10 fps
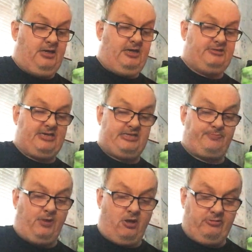is
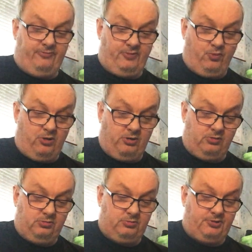exploring the
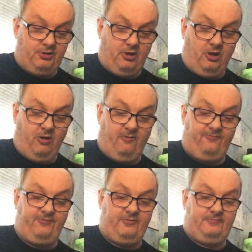world of